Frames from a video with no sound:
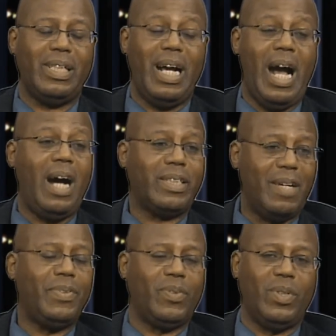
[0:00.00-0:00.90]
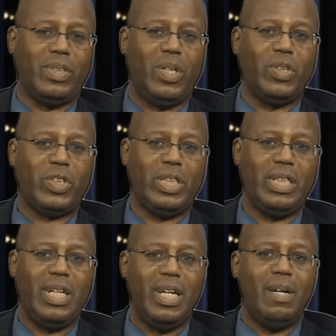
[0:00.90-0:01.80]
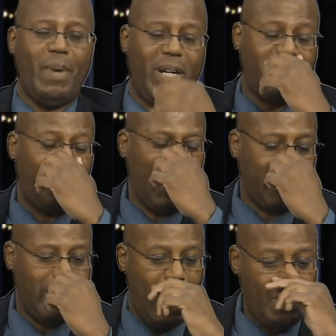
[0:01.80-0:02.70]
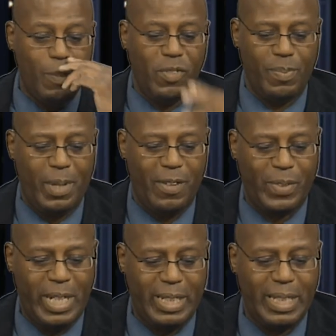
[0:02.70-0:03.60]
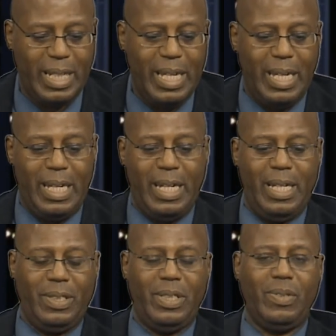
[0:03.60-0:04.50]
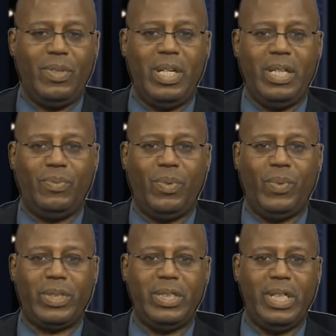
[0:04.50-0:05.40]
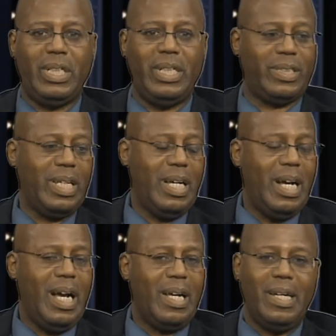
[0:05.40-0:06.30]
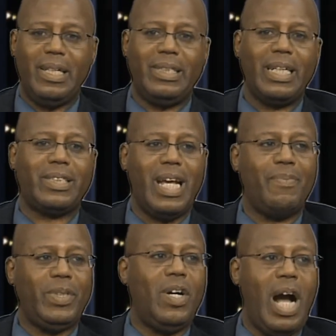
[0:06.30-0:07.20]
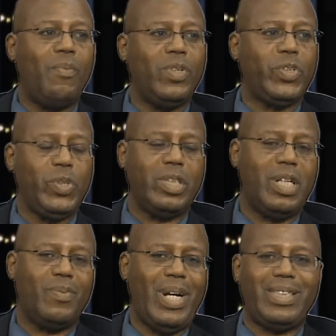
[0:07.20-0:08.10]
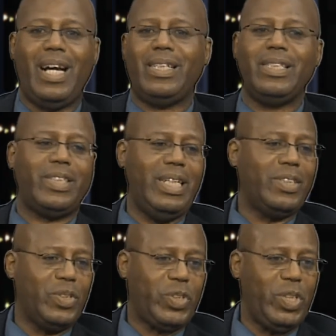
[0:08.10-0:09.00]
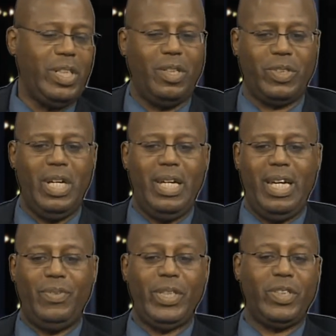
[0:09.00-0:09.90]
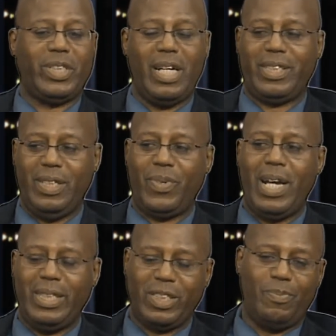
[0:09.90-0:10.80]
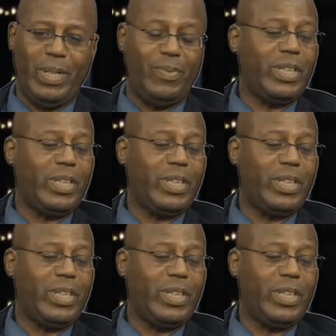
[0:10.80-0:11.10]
I definitely want to go to see myself. So I'm a movie buff, and what the deal is, next time, I want you to come right down into the studios, and you can sit right next to me.